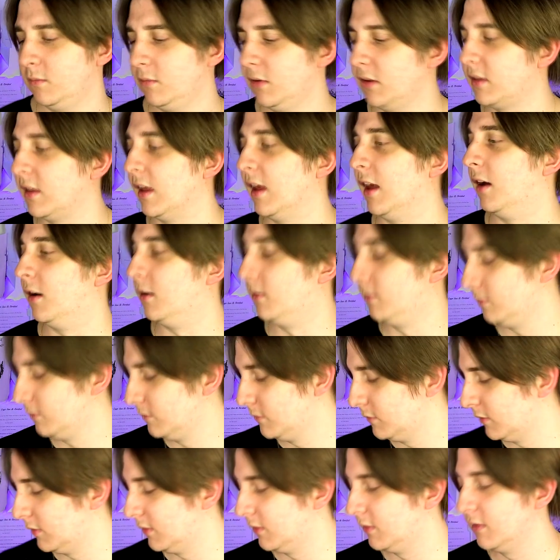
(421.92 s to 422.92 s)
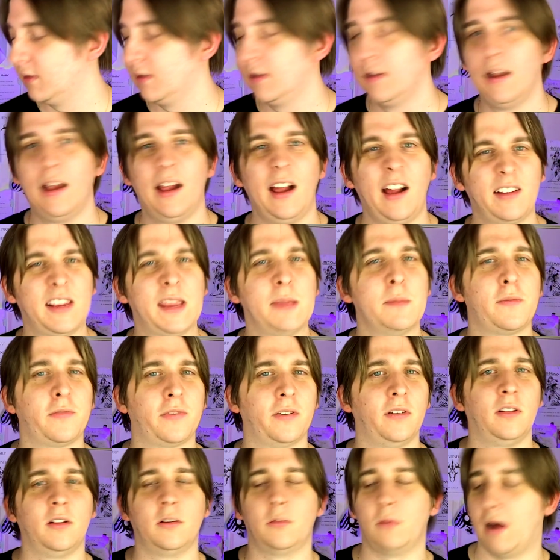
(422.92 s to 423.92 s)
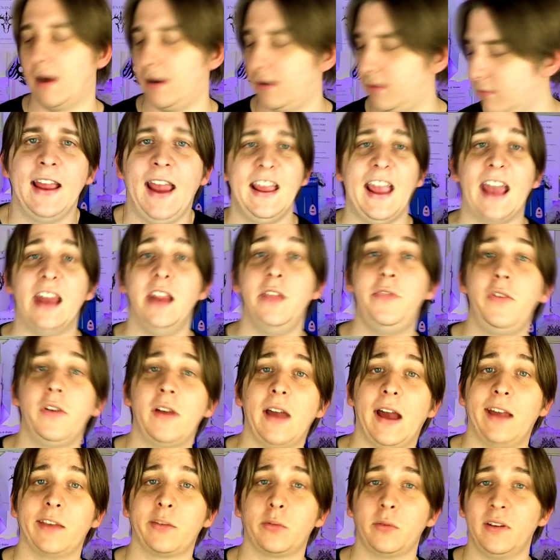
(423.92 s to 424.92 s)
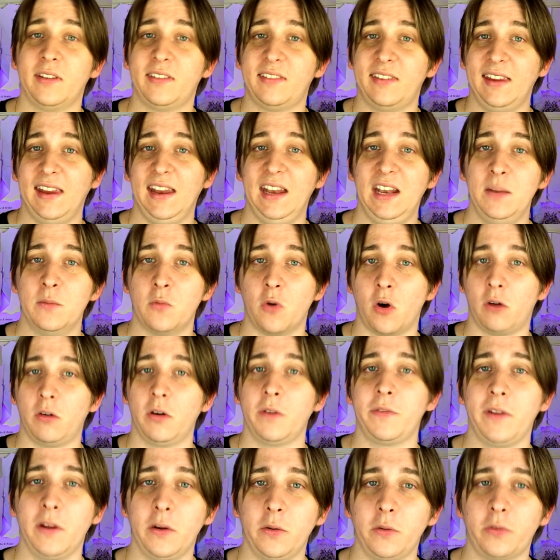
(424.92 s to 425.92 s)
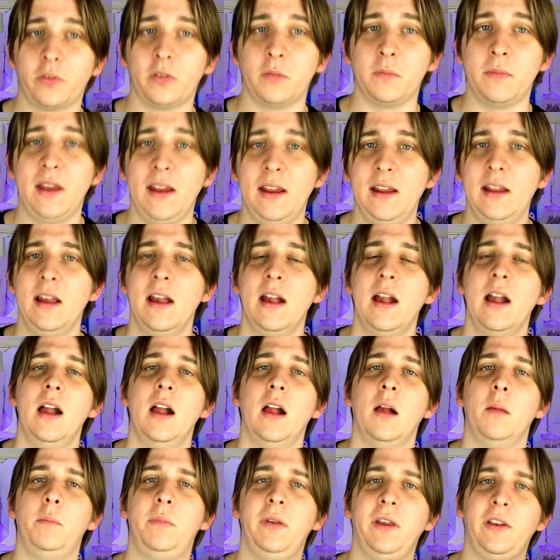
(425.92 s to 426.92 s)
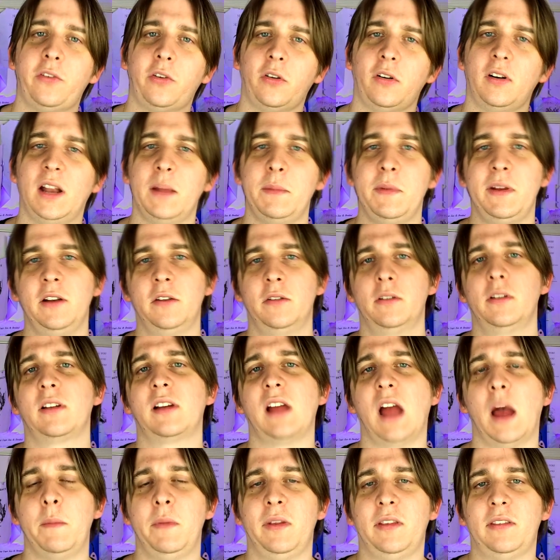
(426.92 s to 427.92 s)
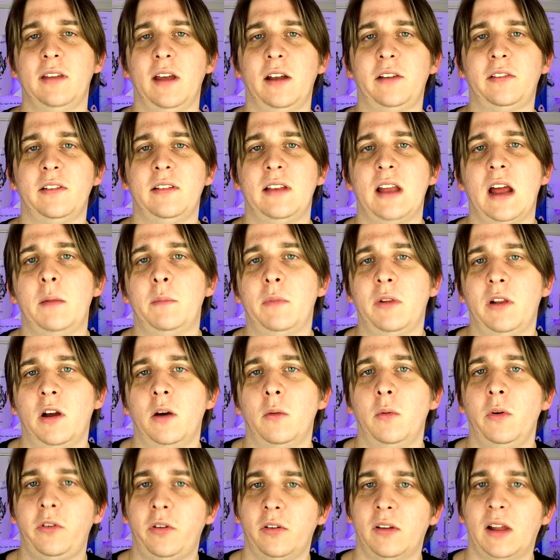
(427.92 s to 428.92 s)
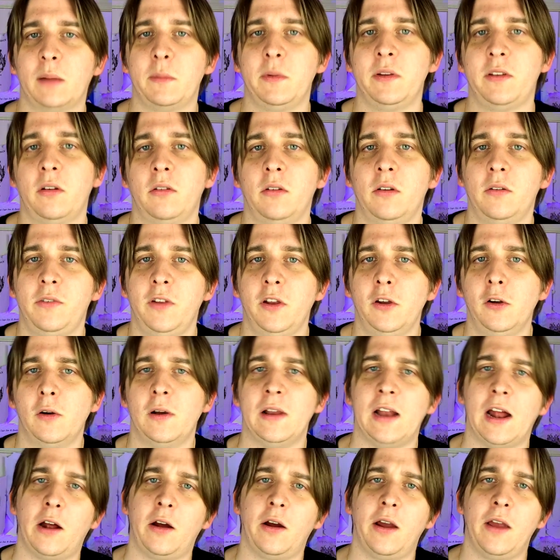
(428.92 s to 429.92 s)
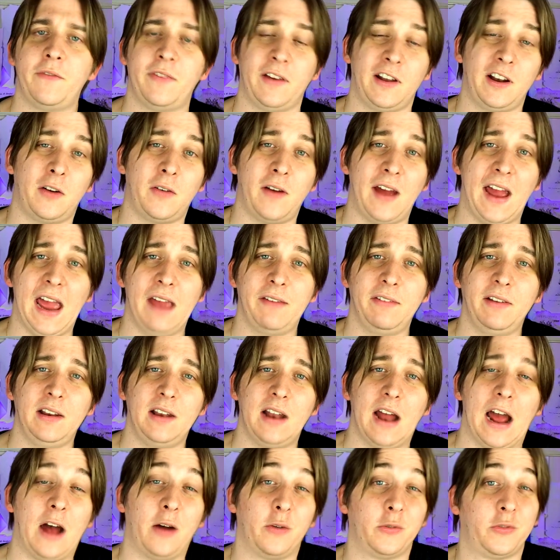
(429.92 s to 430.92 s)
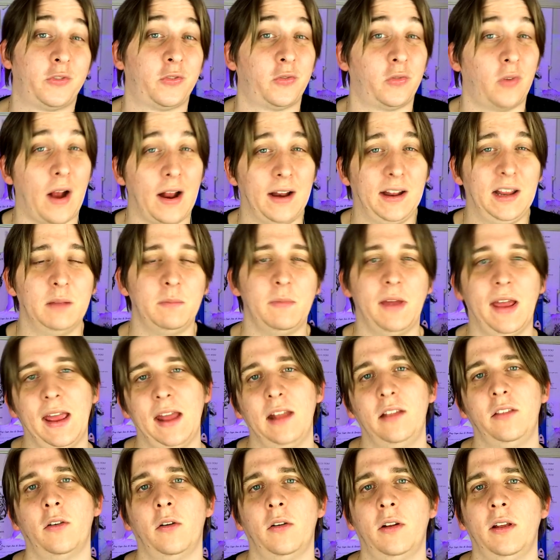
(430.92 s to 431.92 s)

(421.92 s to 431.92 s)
what the hell. I'll keep it for a little while. If you guys want to see any more reviews from me, be sure to let me know in the comment section down below what you'd like me to review. And if I don't have it, I'll try to get my hands on it.